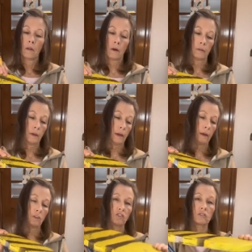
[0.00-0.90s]
Along the
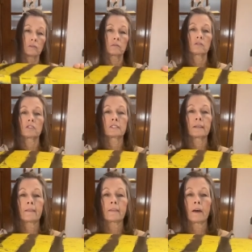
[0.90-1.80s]
edge,
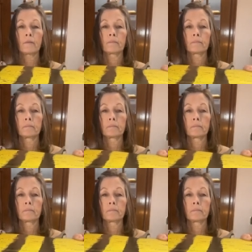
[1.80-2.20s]
just like that.